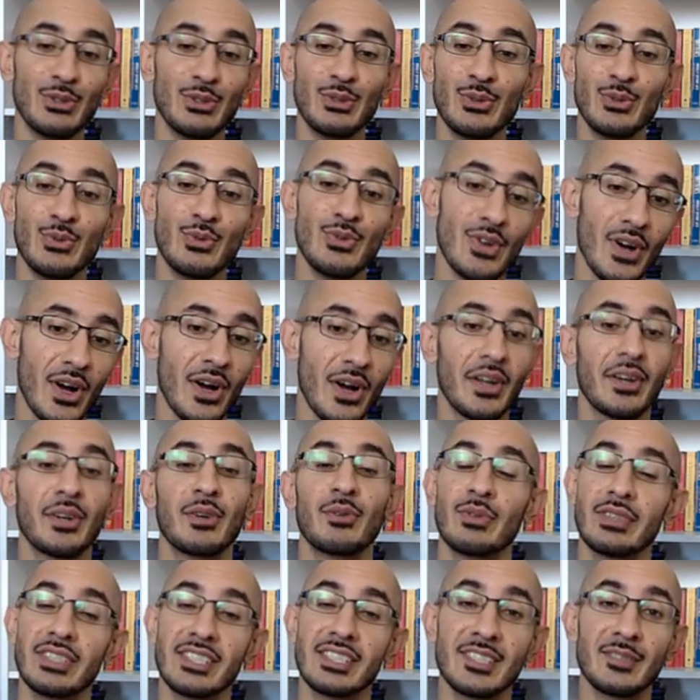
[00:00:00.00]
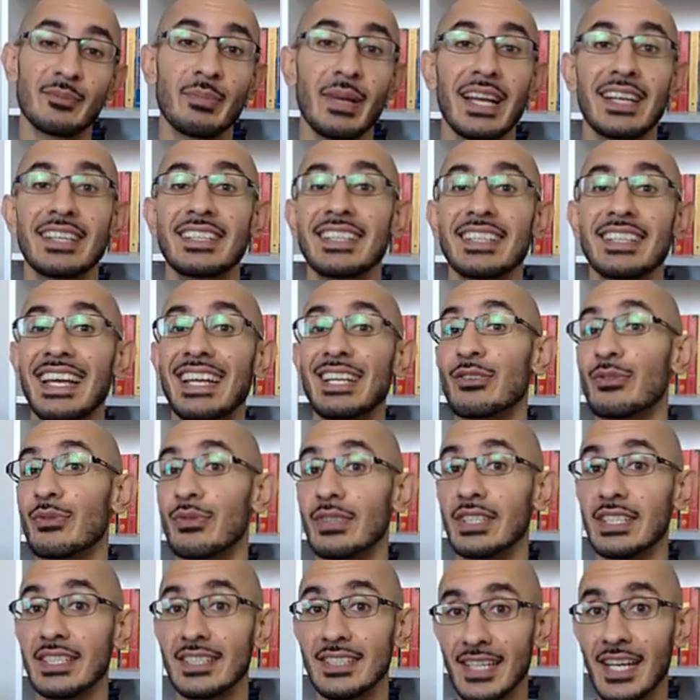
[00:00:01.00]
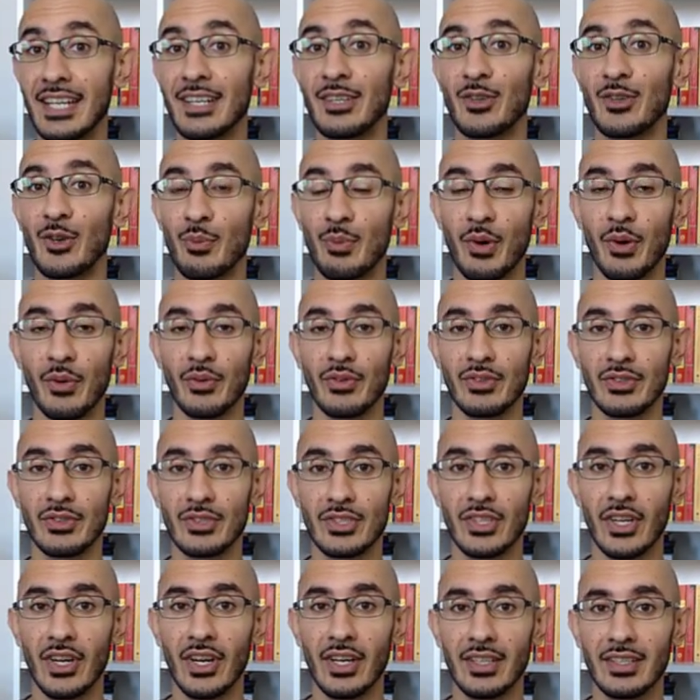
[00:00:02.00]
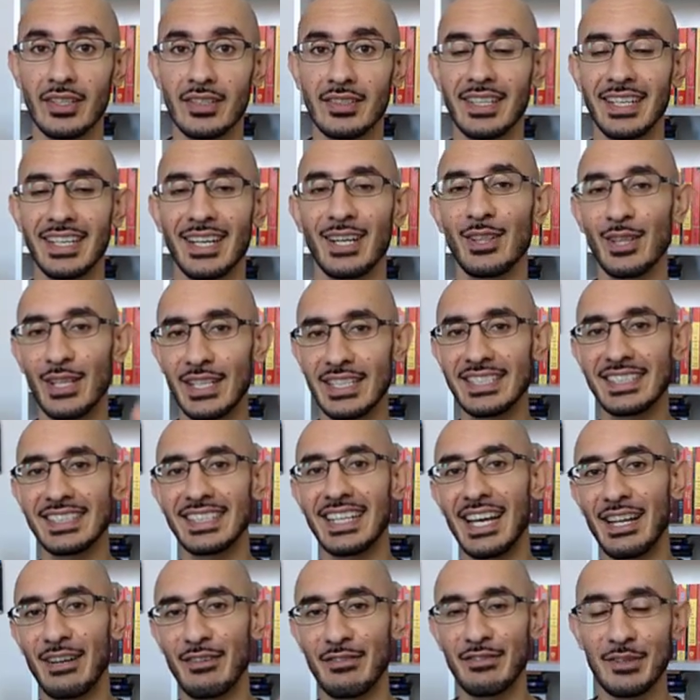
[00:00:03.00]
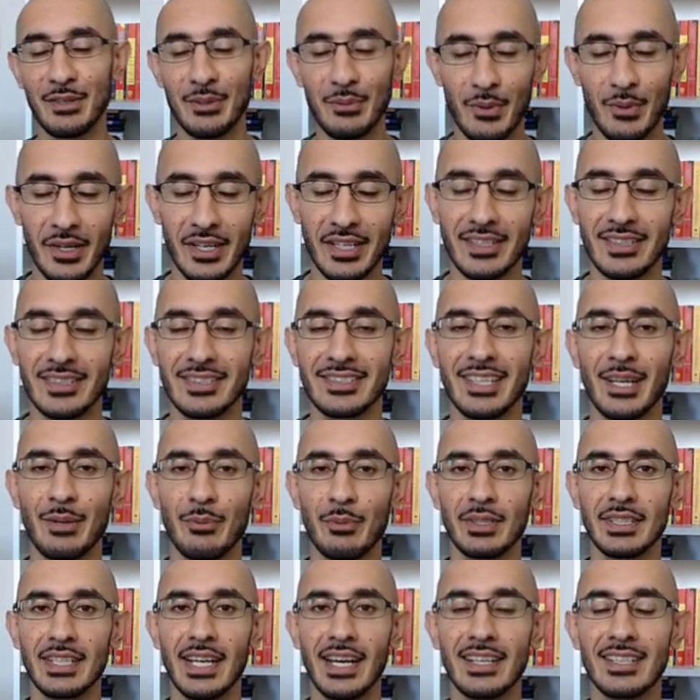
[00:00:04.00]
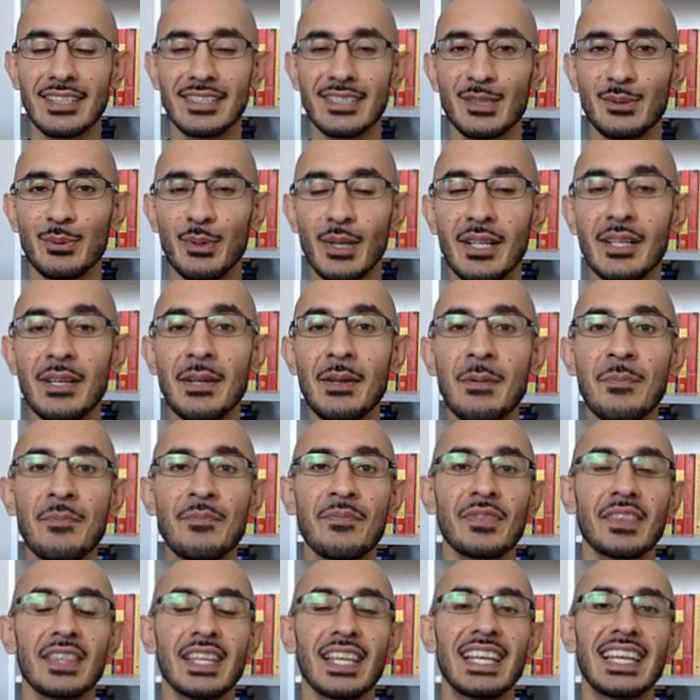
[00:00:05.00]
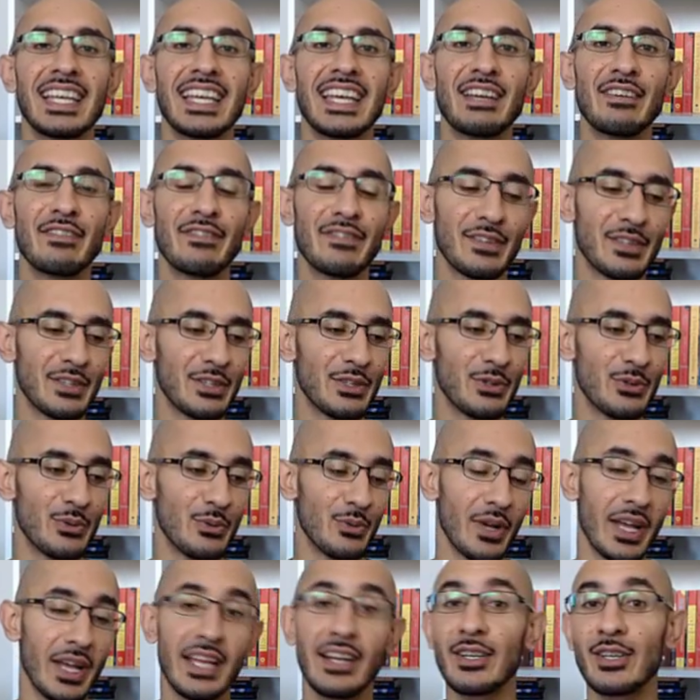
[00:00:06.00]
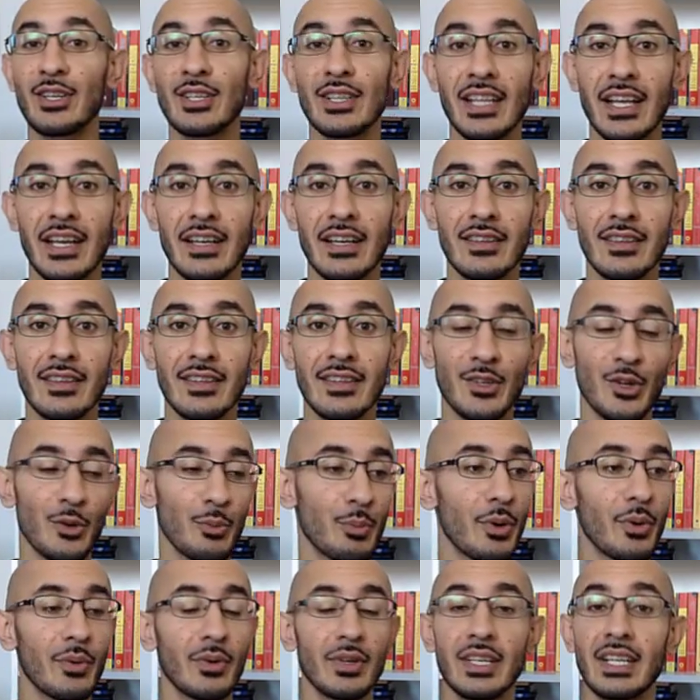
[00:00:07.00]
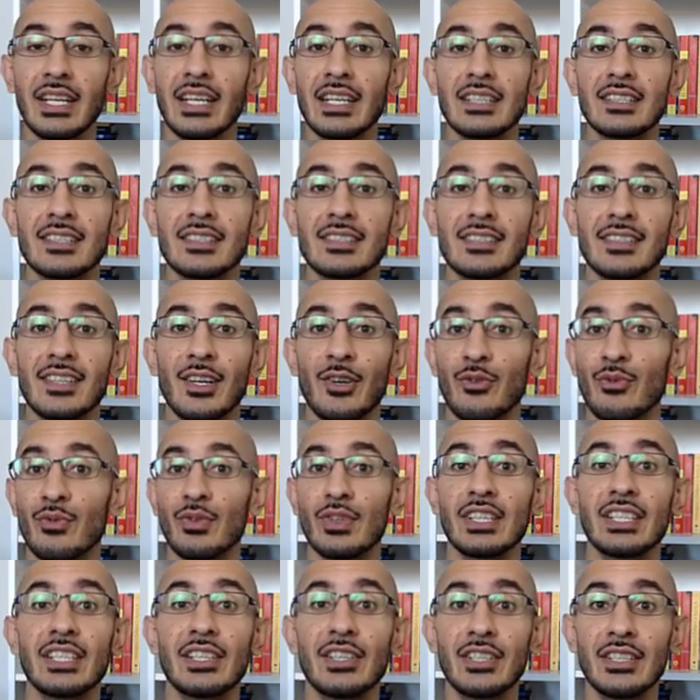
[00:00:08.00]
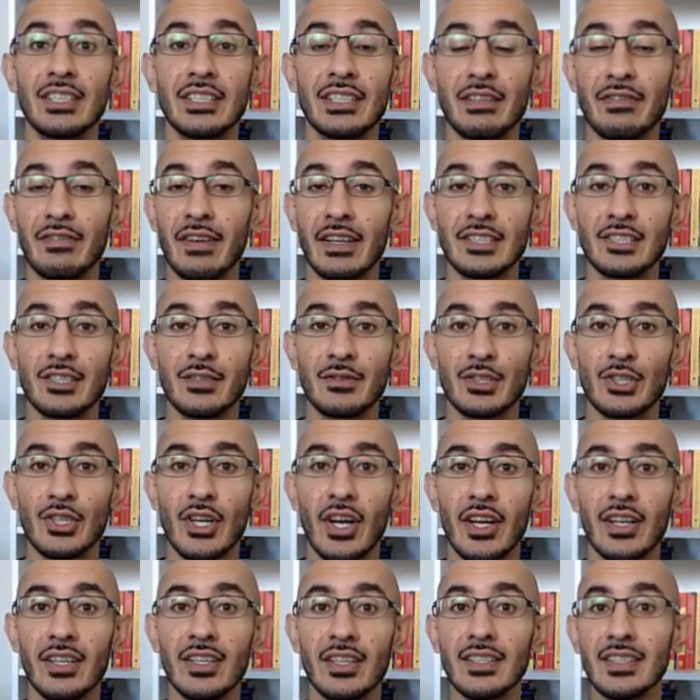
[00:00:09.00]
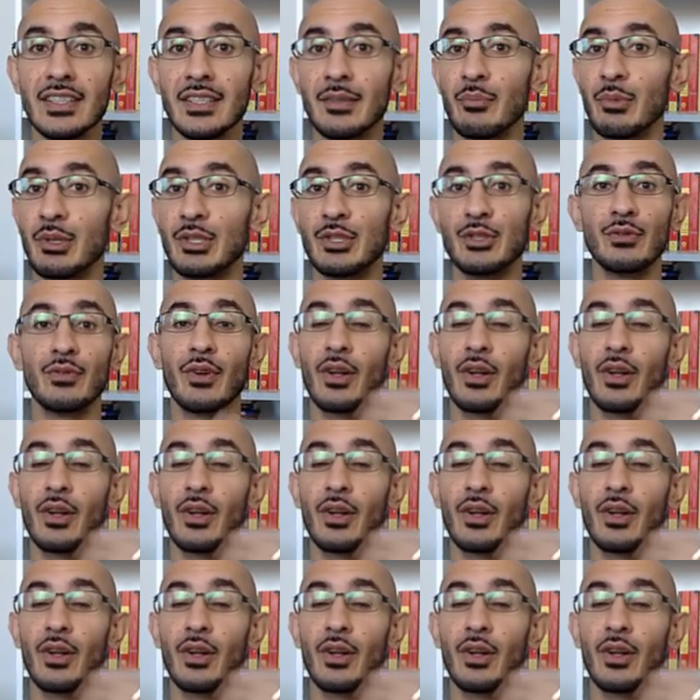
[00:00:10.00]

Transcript: do not respect and reset your opponent's shot, and I'll link to that if you want to understand what that is as well. If you hit a good length, your opponent hits a really good defensive shot, but you've